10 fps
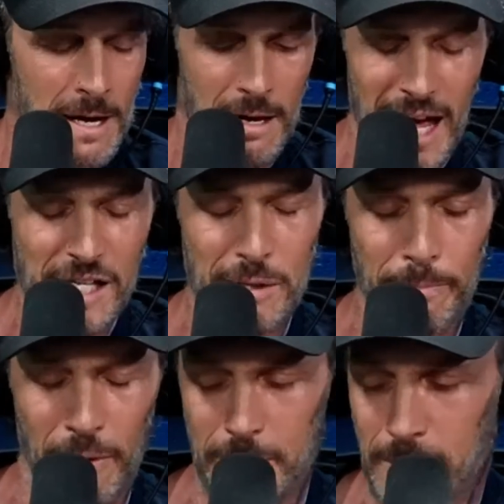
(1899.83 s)
that's the
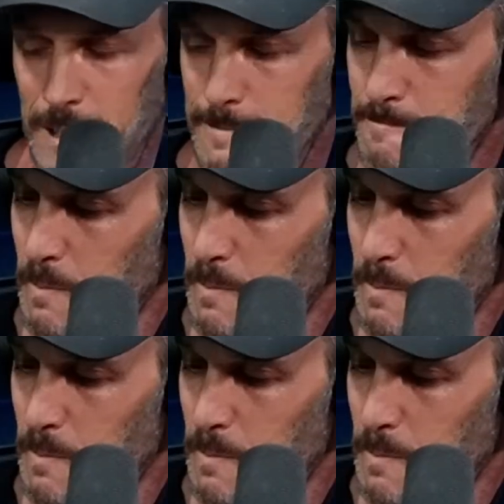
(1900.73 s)
point, really.